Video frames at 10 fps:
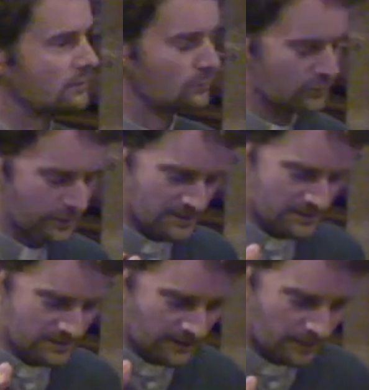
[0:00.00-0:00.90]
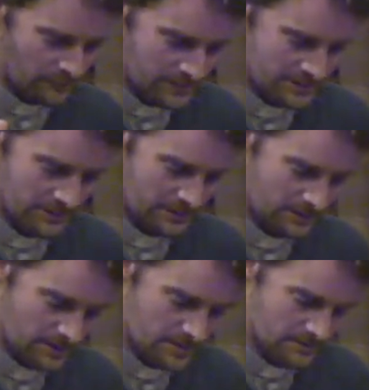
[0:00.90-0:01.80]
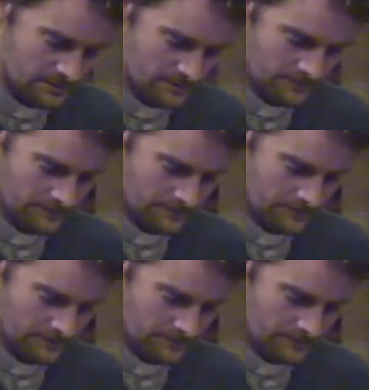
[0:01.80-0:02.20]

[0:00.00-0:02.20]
glorious that wedding is.